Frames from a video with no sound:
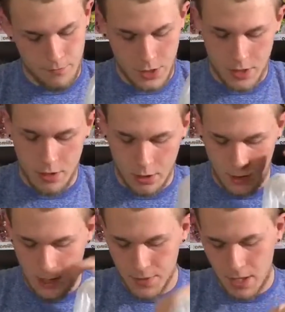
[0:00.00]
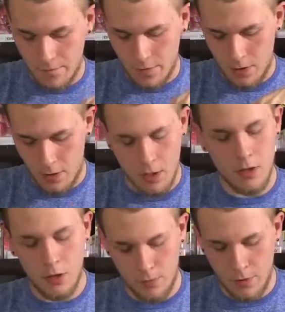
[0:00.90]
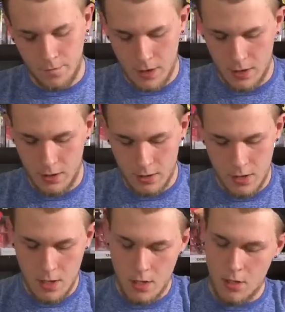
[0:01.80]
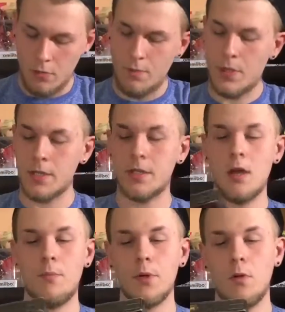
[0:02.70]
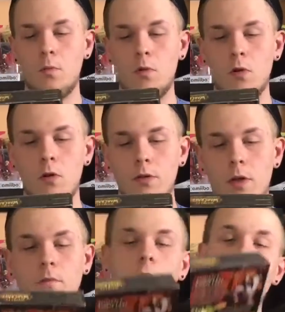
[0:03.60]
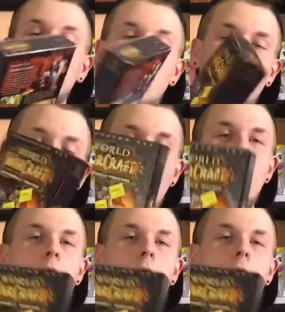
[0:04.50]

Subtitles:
This is another GameStop find, or a Goodwill find. We picked up World of Warcraft,